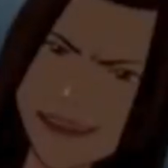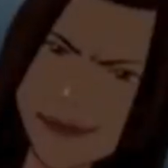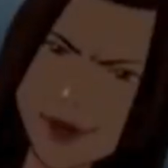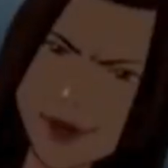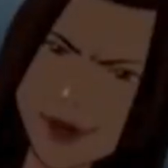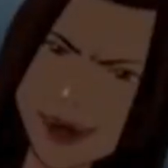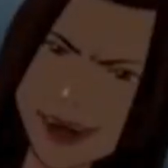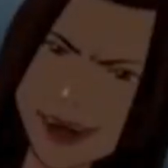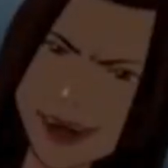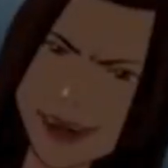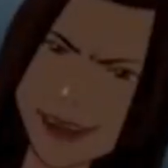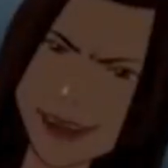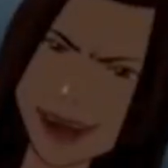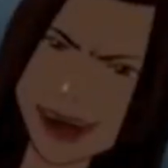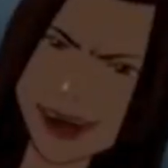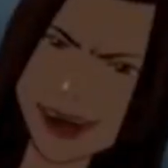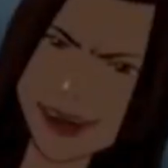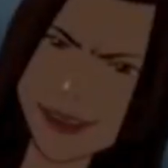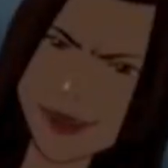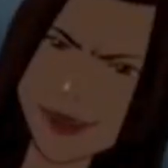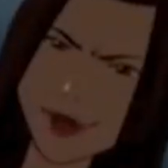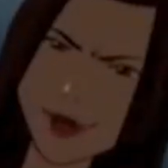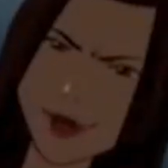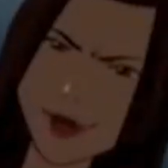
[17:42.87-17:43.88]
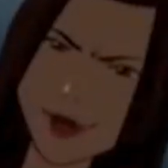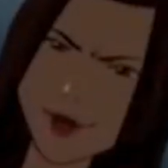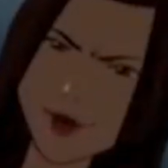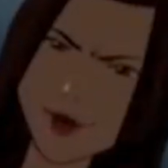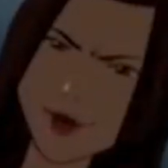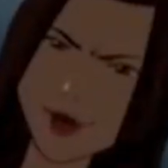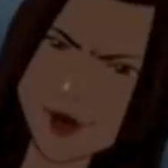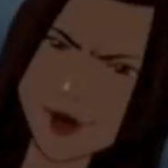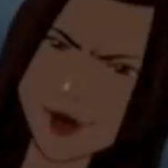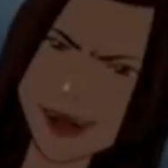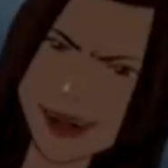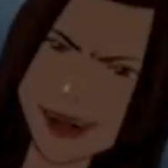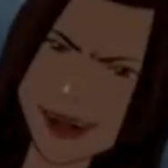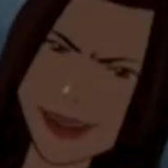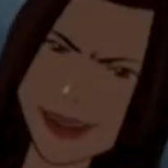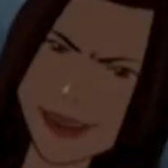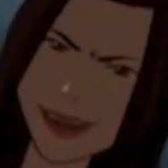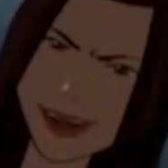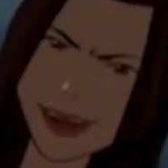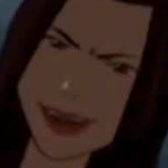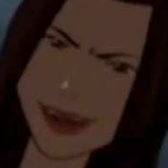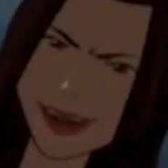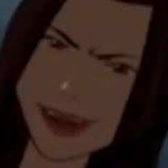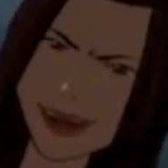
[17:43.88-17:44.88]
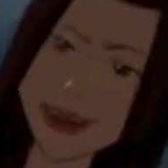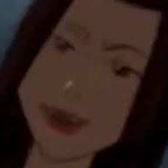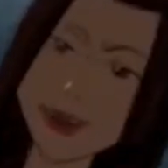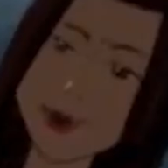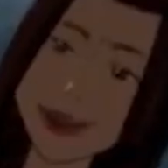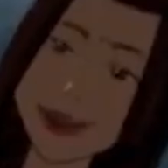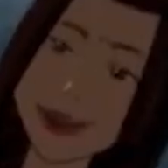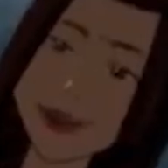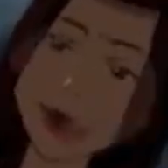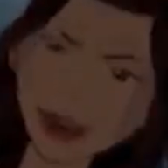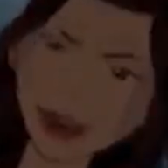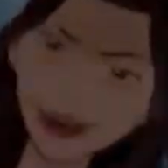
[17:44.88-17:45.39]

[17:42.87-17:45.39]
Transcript: couple in the entire world. We will